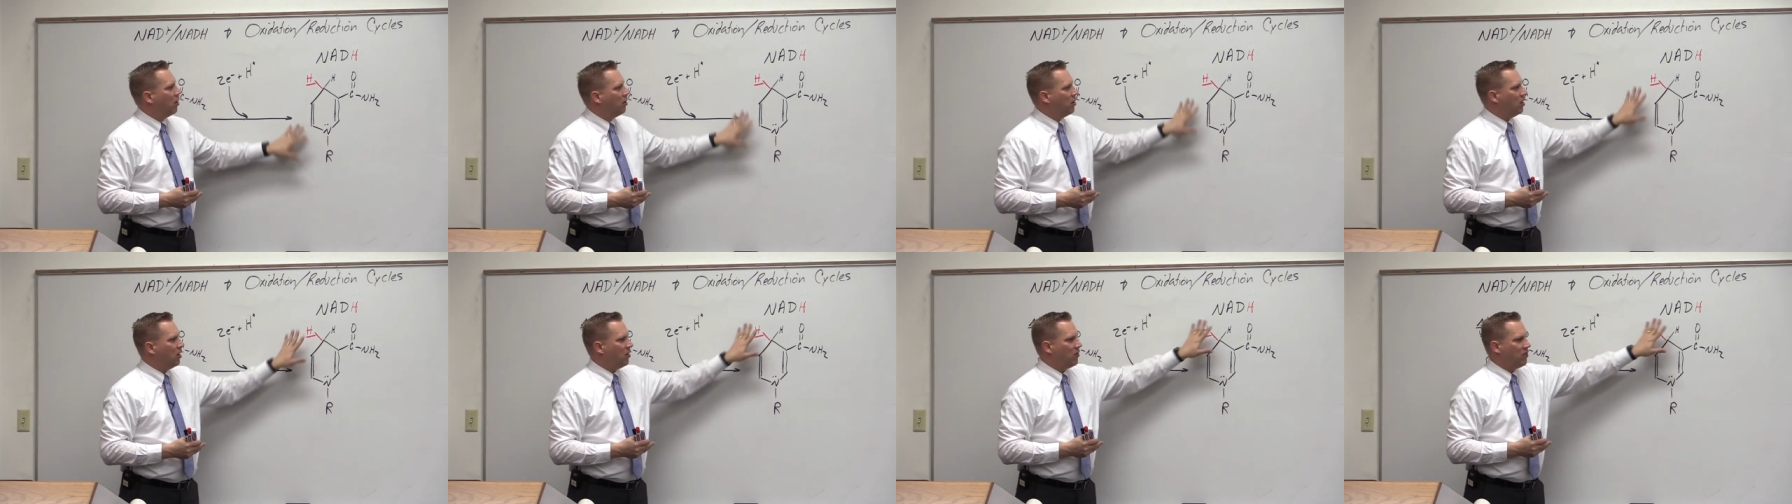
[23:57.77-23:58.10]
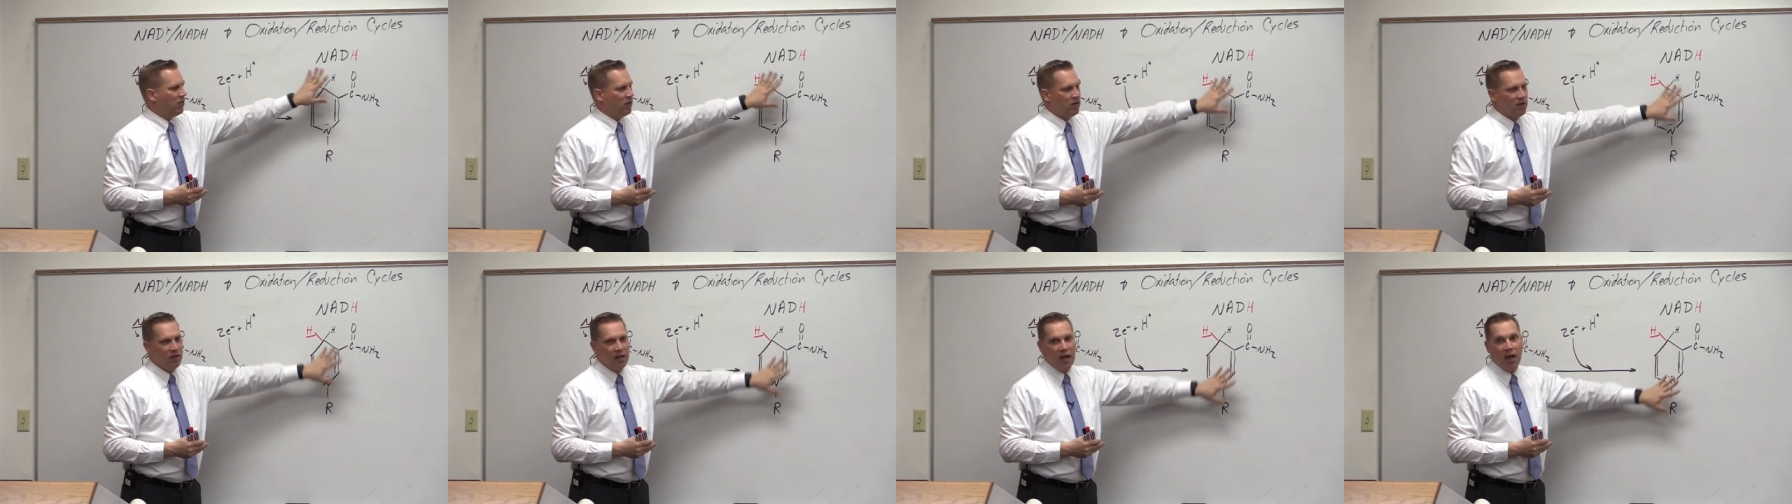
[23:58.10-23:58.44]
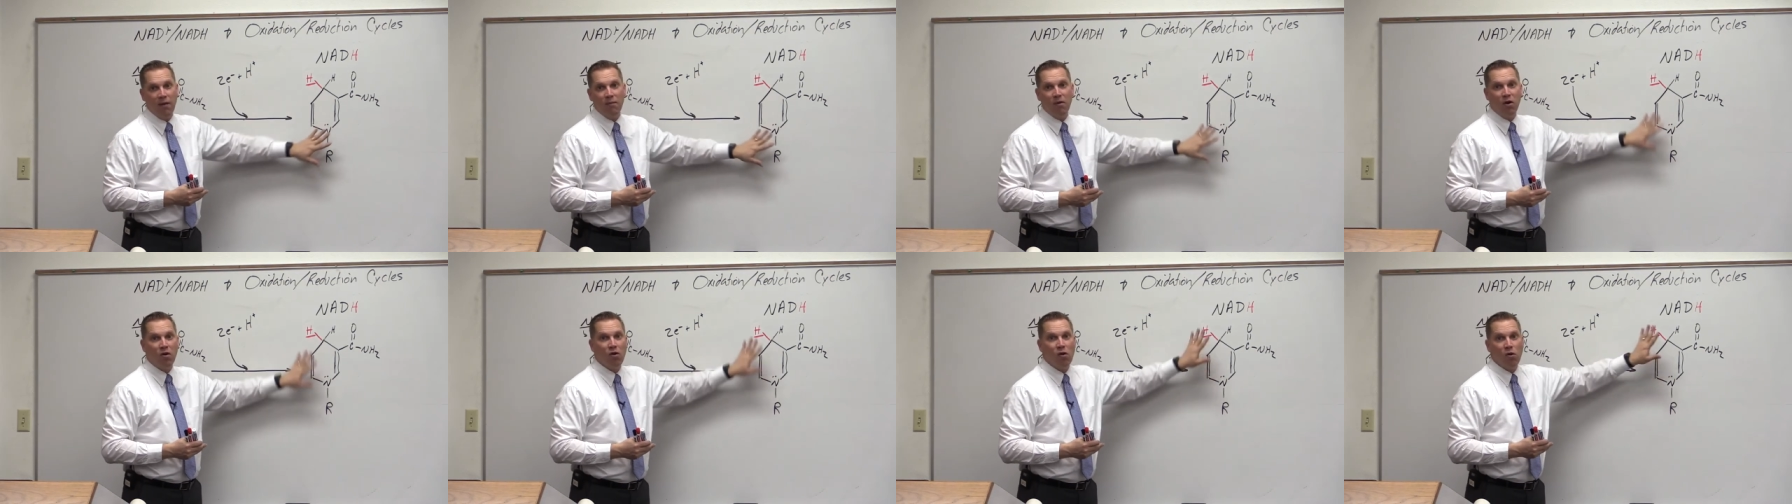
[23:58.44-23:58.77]
this
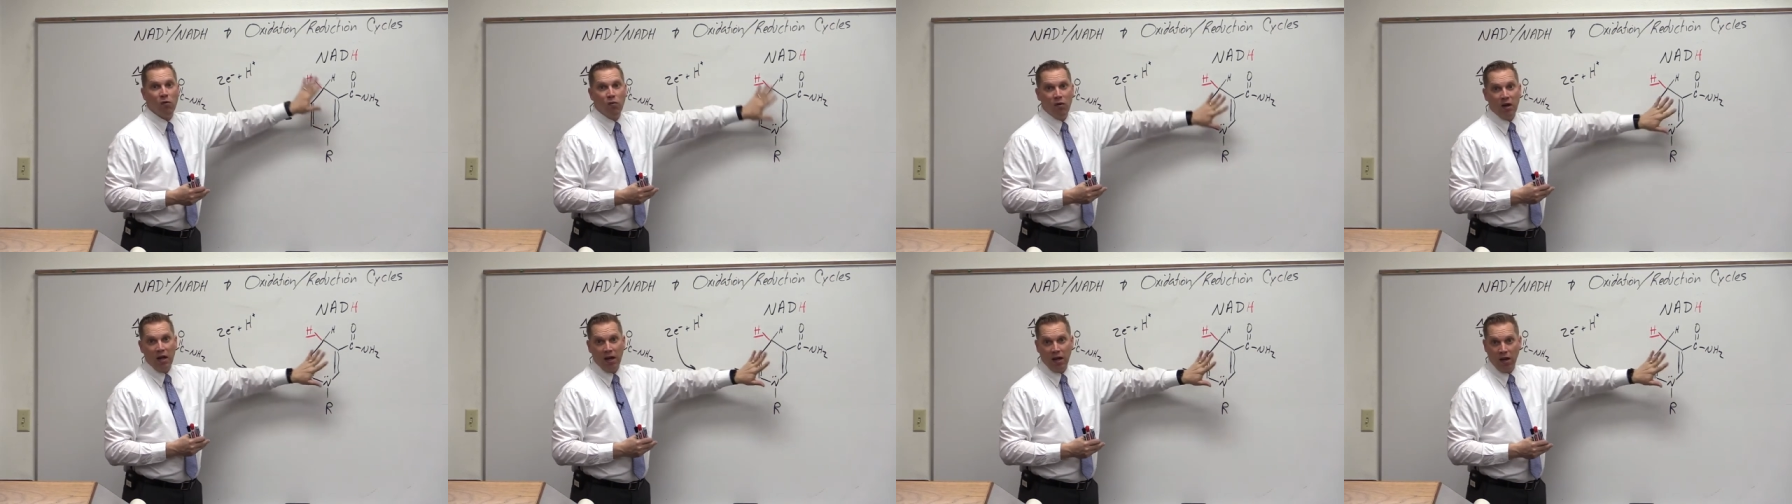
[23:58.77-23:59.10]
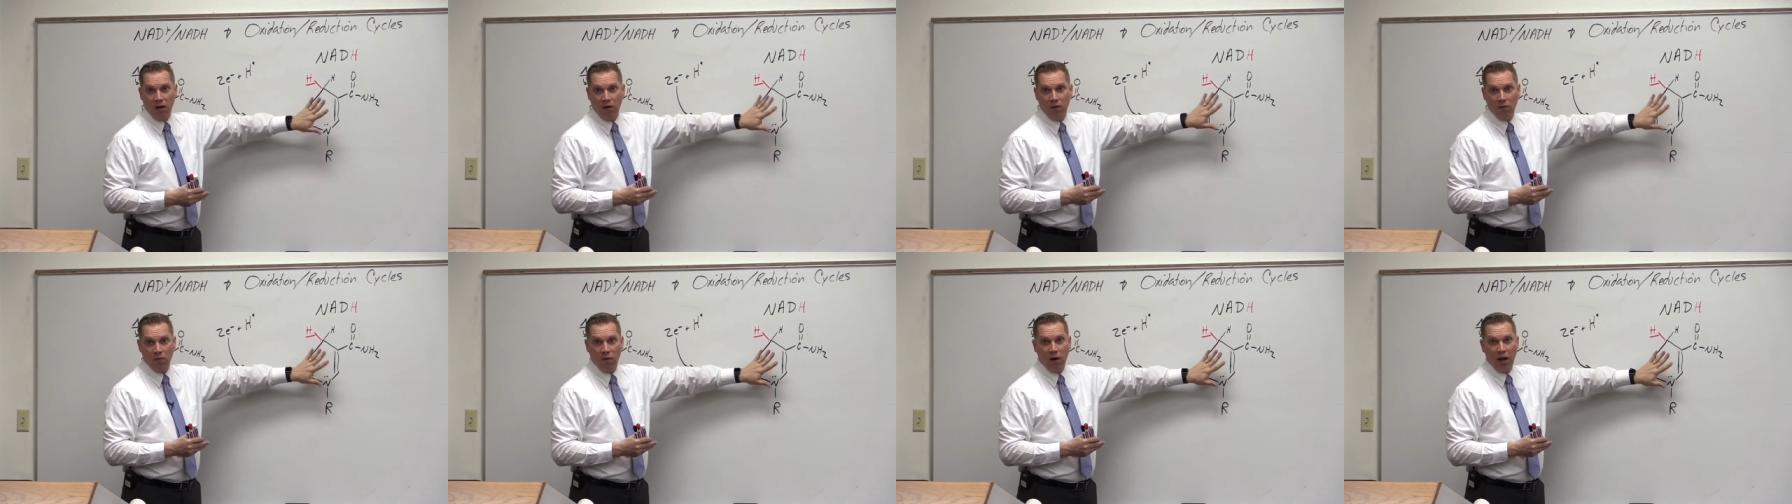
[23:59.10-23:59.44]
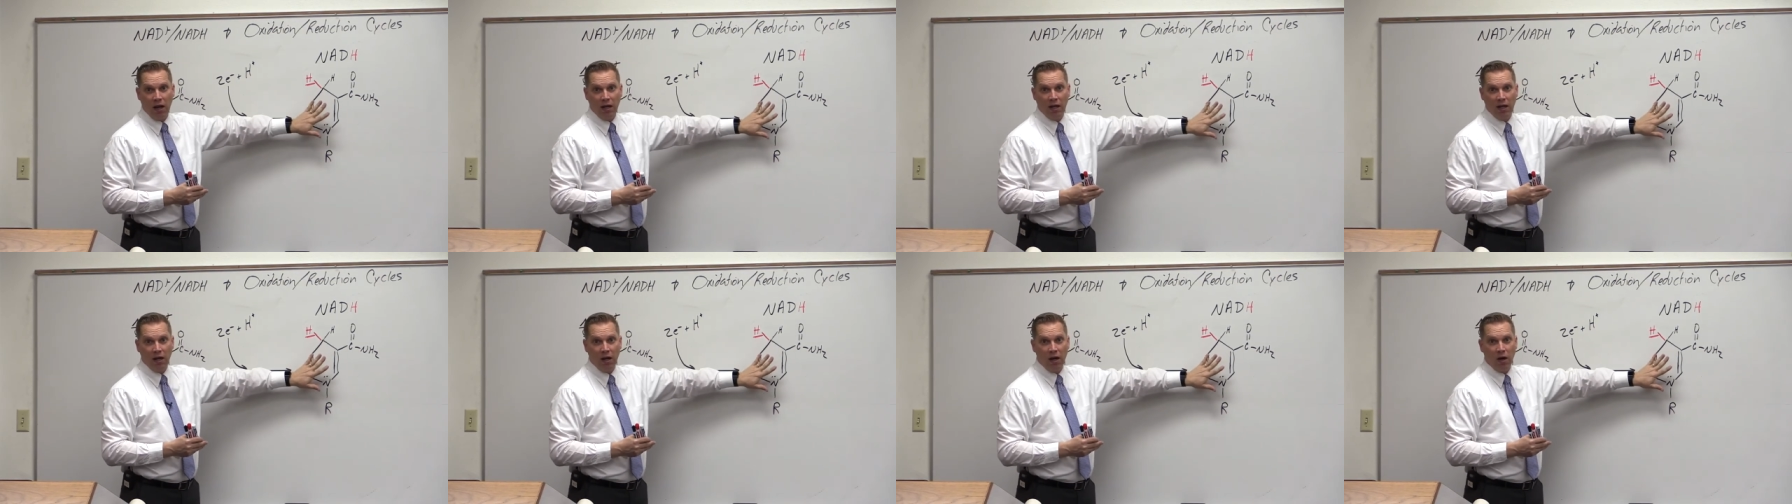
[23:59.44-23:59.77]
chemical ring
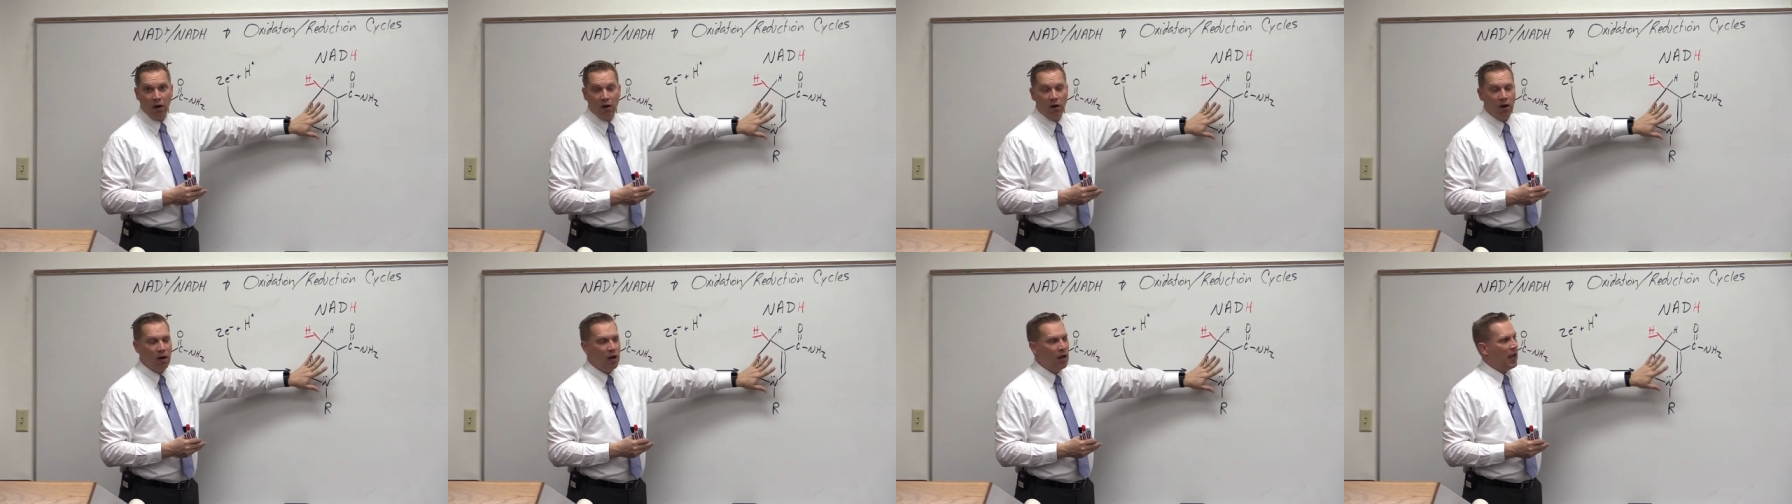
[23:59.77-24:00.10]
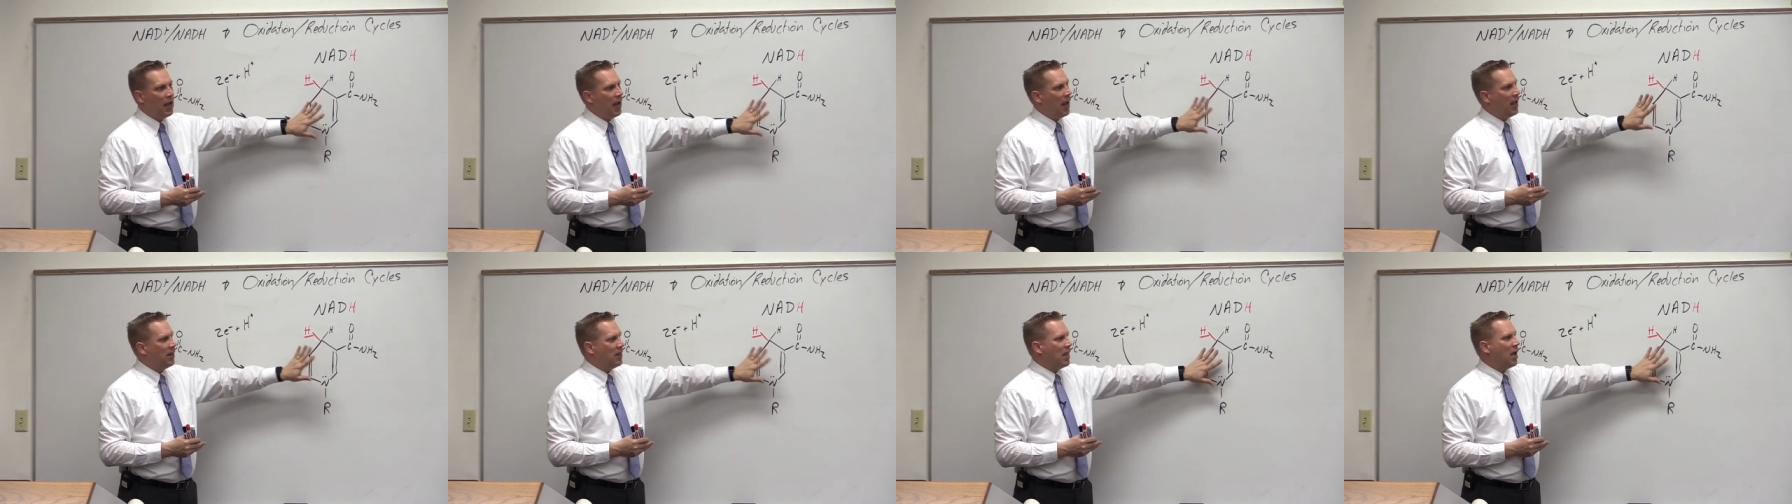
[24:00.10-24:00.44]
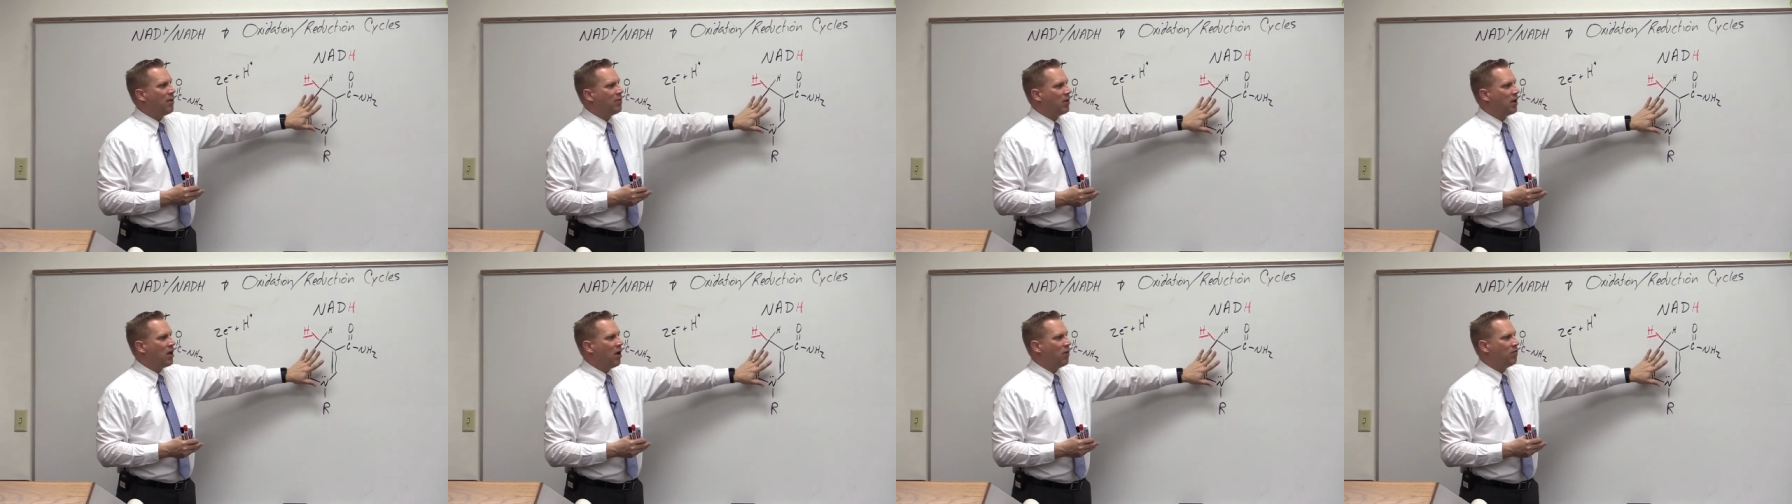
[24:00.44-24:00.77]
right here. And
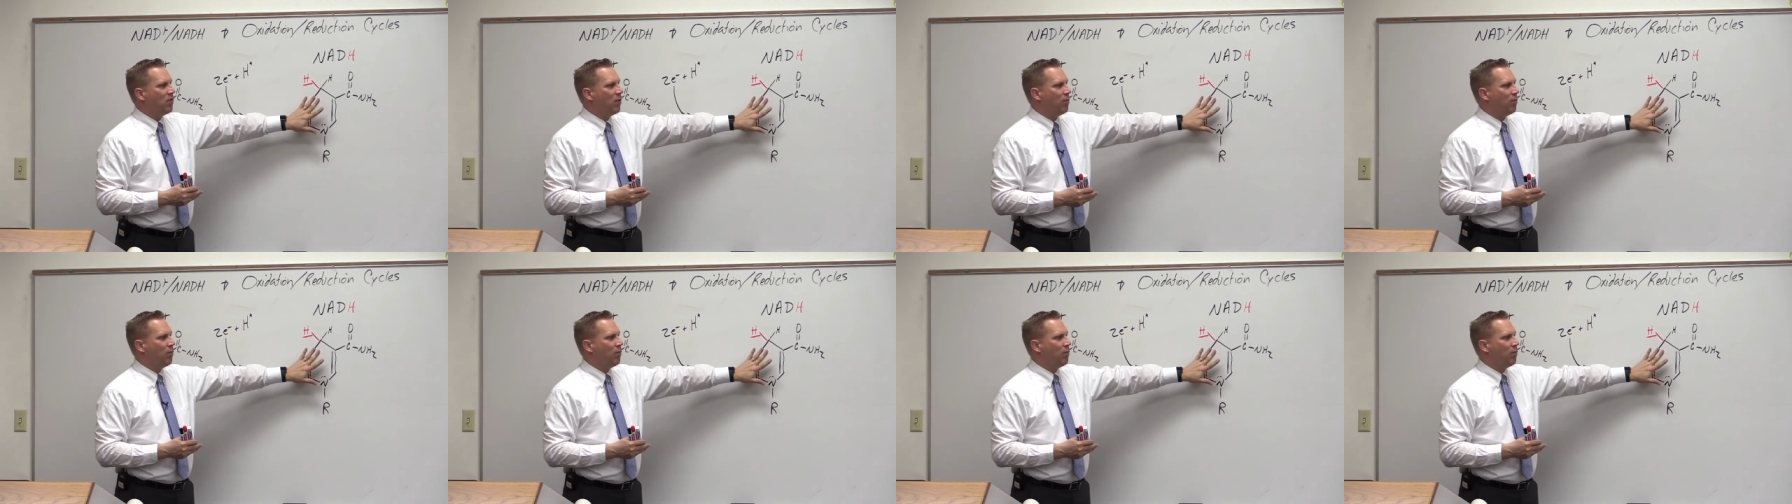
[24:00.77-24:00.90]
that becomes